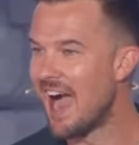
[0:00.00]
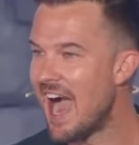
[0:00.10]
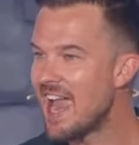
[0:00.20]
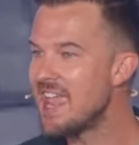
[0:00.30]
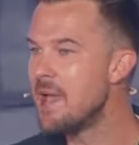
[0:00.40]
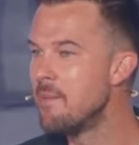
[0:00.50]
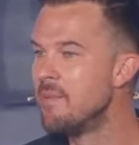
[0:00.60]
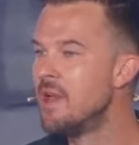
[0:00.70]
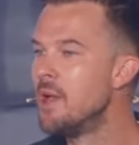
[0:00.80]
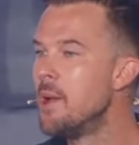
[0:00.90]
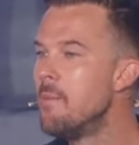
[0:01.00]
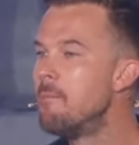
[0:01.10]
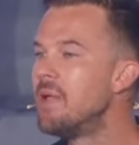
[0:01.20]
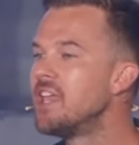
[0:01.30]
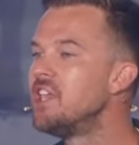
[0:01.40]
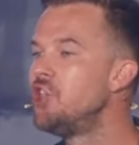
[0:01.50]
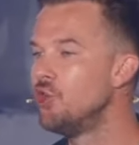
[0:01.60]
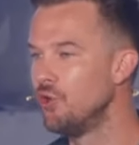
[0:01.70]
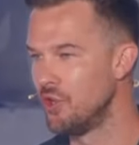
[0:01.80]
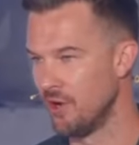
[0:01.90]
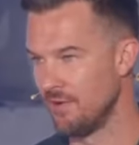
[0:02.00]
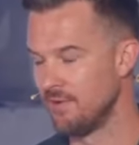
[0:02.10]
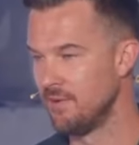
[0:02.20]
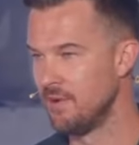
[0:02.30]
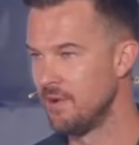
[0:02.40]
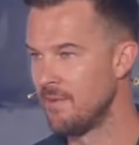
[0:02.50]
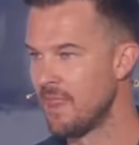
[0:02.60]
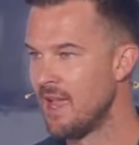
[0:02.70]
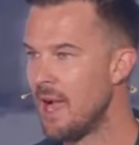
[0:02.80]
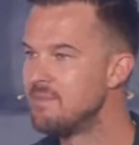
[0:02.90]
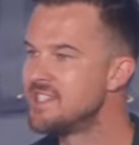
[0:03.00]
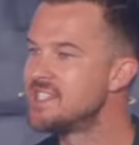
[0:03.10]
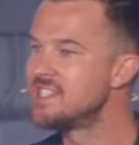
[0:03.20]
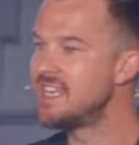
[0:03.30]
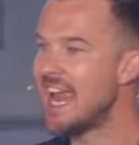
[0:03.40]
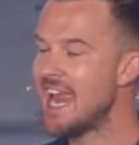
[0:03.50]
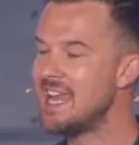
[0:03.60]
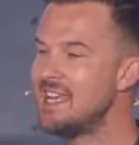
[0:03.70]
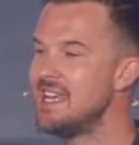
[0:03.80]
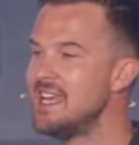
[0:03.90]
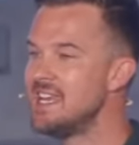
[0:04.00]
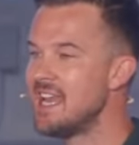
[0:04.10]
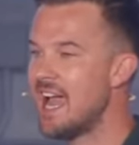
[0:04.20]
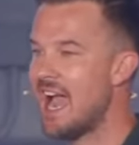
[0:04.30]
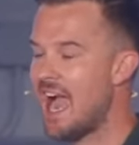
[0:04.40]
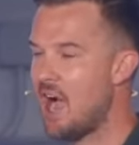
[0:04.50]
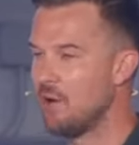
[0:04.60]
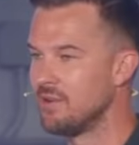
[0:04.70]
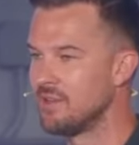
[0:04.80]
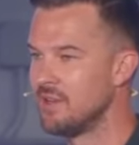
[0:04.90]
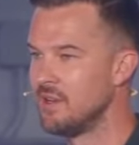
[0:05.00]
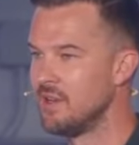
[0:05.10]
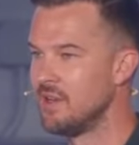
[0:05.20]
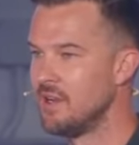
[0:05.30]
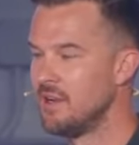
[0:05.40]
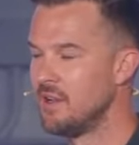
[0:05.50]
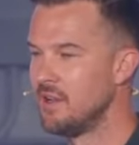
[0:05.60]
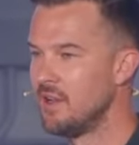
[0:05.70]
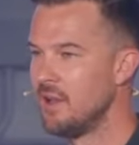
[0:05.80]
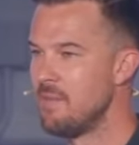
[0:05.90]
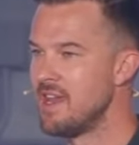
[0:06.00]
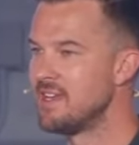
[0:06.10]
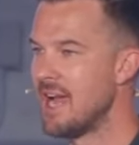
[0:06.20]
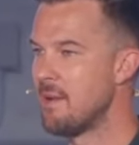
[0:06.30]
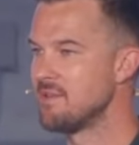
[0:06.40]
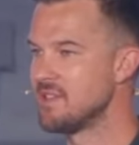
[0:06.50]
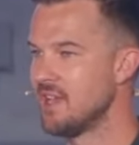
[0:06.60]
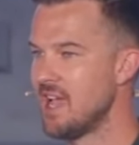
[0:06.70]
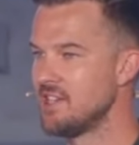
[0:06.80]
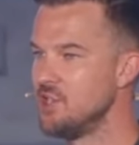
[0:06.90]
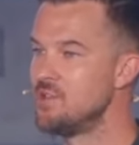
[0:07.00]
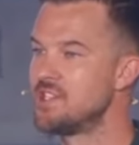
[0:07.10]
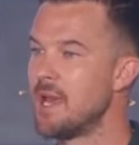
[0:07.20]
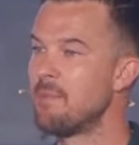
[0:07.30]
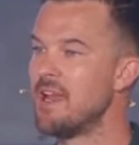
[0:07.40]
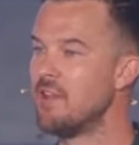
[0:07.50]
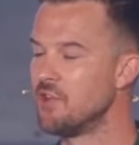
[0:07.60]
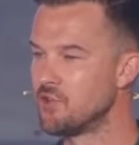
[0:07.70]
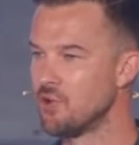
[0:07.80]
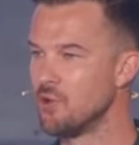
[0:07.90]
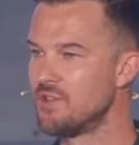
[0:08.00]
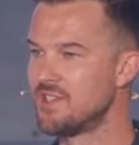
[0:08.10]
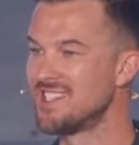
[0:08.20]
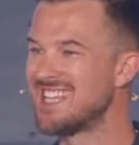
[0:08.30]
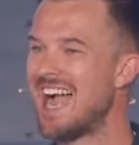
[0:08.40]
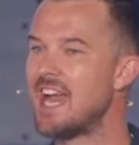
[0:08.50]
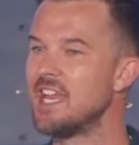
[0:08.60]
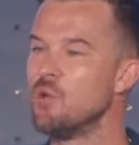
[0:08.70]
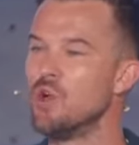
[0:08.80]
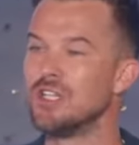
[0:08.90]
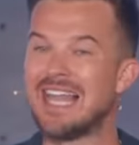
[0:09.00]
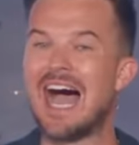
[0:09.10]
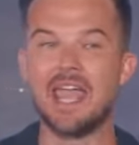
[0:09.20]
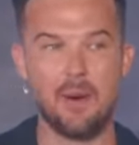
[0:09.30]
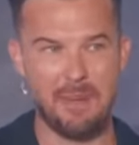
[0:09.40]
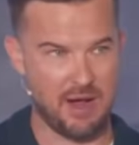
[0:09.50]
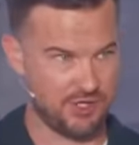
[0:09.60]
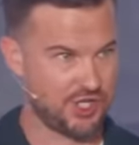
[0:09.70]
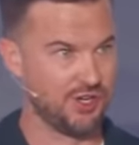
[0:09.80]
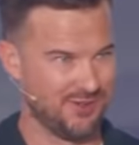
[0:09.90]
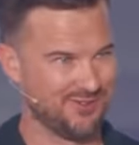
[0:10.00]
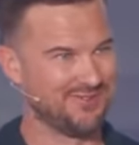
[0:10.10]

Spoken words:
I am peculiar. I'm standing out. Many times as you step into the truth, society will lie about you.